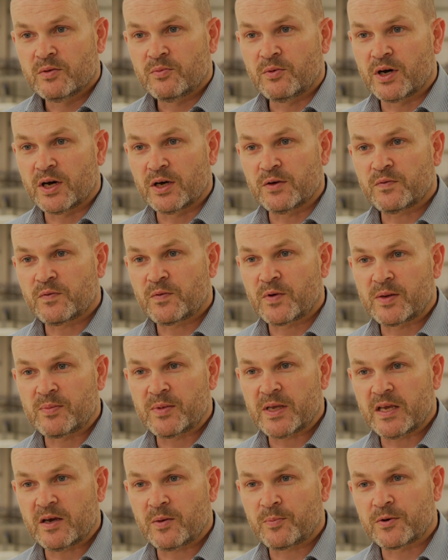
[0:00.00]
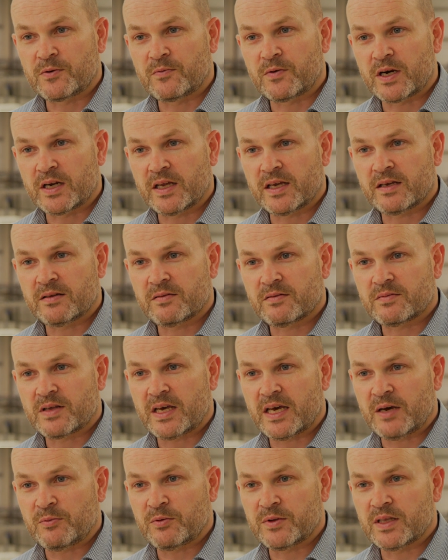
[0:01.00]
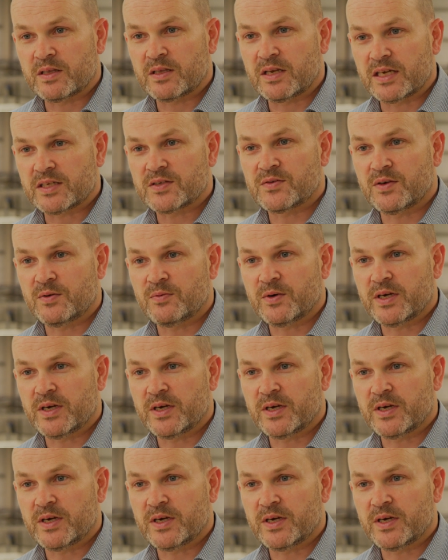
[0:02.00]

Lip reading: we'll hopefully be up and running there within the next few